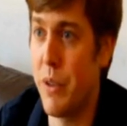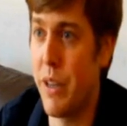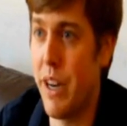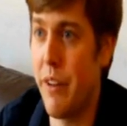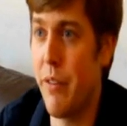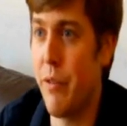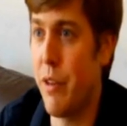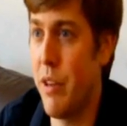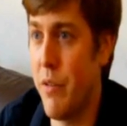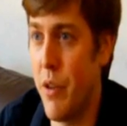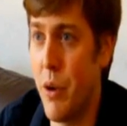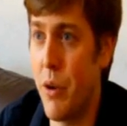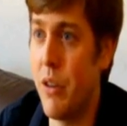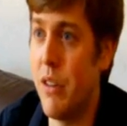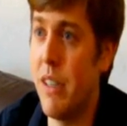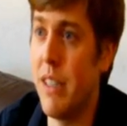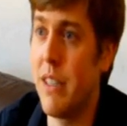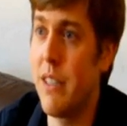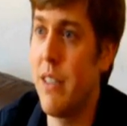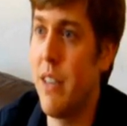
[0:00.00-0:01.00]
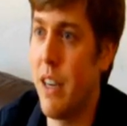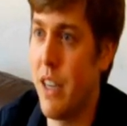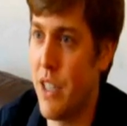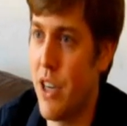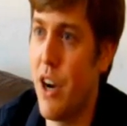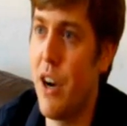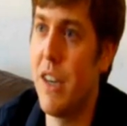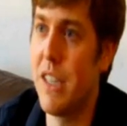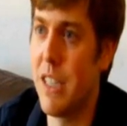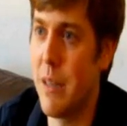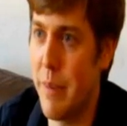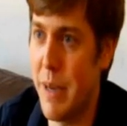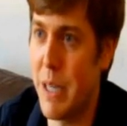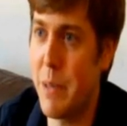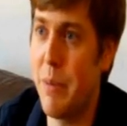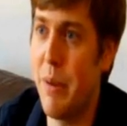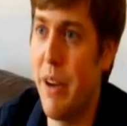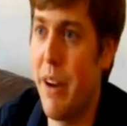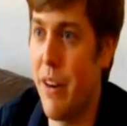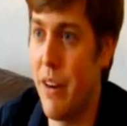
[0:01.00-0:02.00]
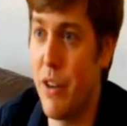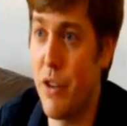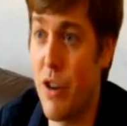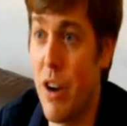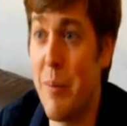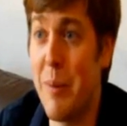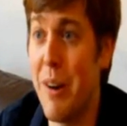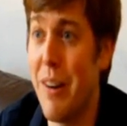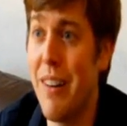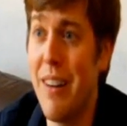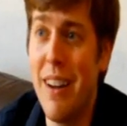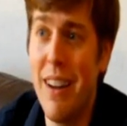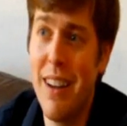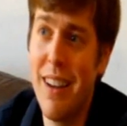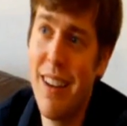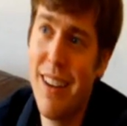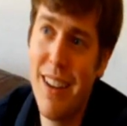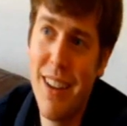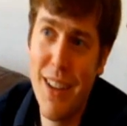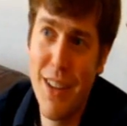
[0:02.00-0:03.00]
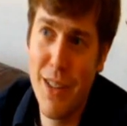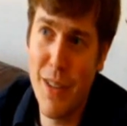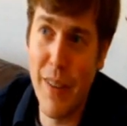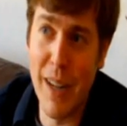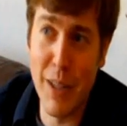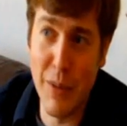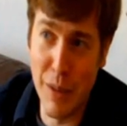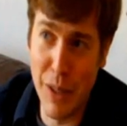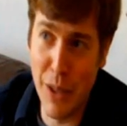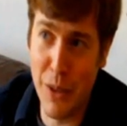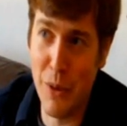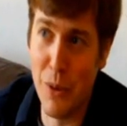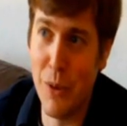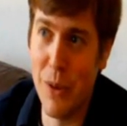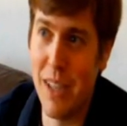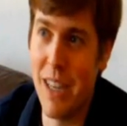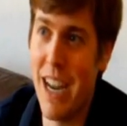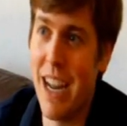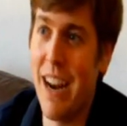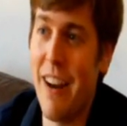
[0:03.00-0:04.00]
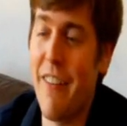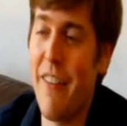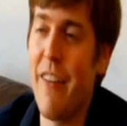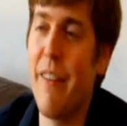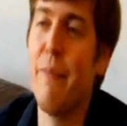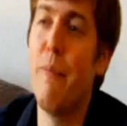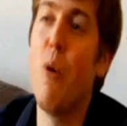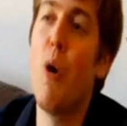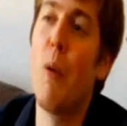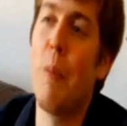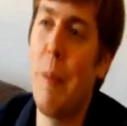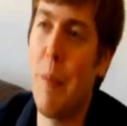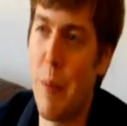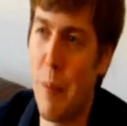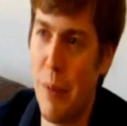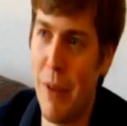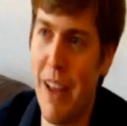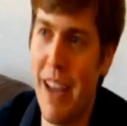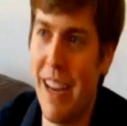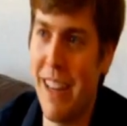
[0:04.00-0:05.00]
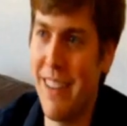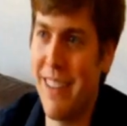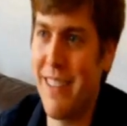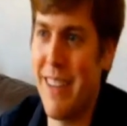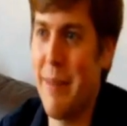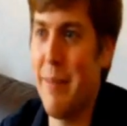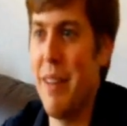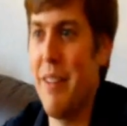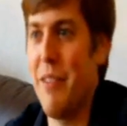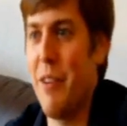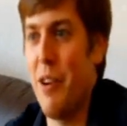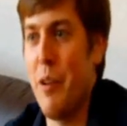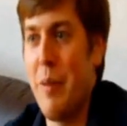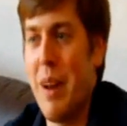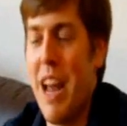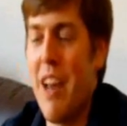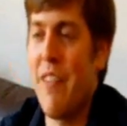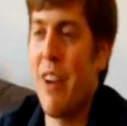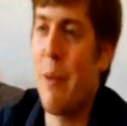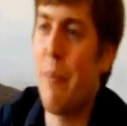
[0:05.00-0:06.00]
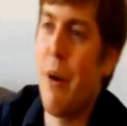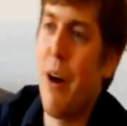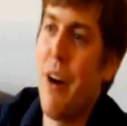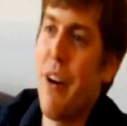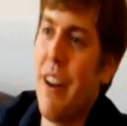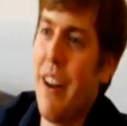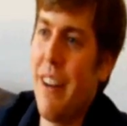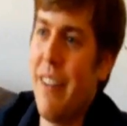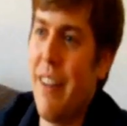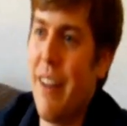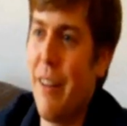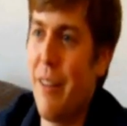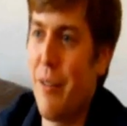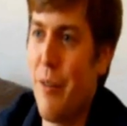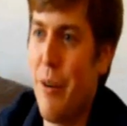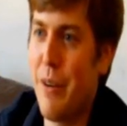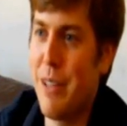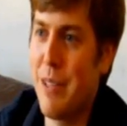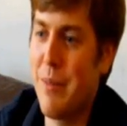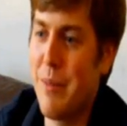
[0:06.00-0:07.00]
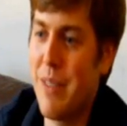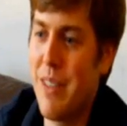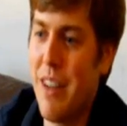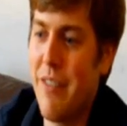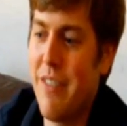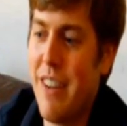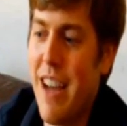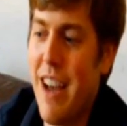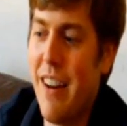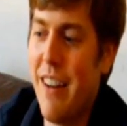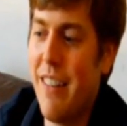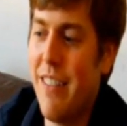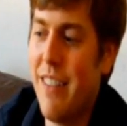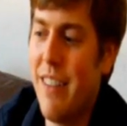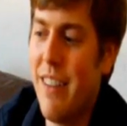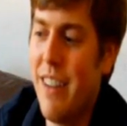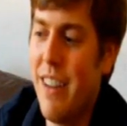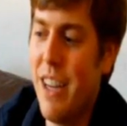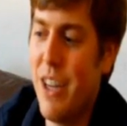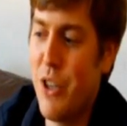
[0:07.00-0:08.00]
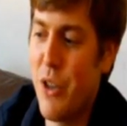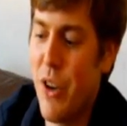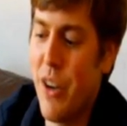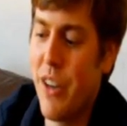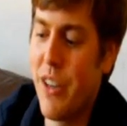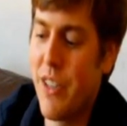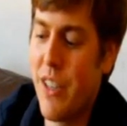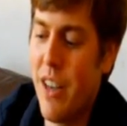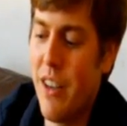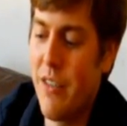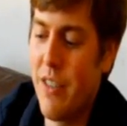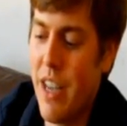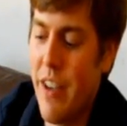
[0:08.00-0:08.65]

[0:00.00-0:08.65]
You can have 3 vocalists, a guitarist, a bass player, and a drummer. So that's really cool to have more people playing in the same living room and having a party and throwing some stuff down and enjoying yourselves.